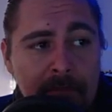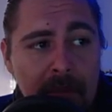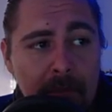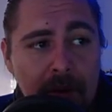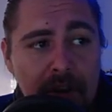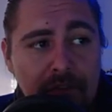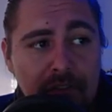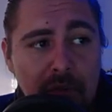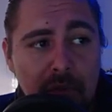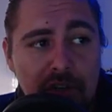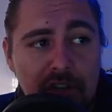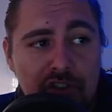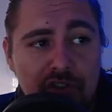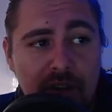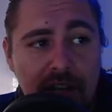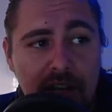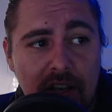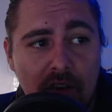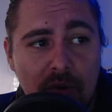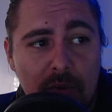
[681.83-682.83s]
But if you want to
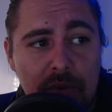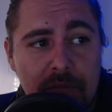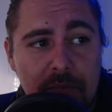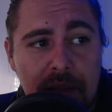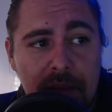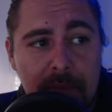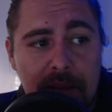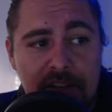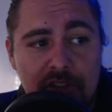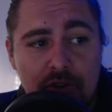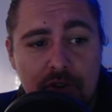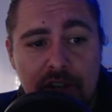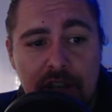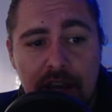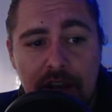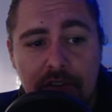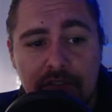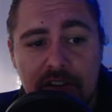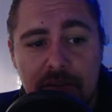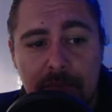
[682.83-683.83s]
trade along with me, make sure you
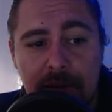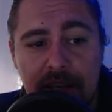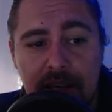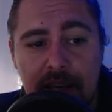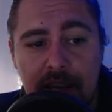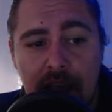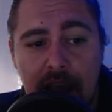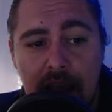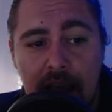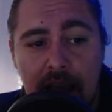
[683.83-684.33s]
head over to Bybit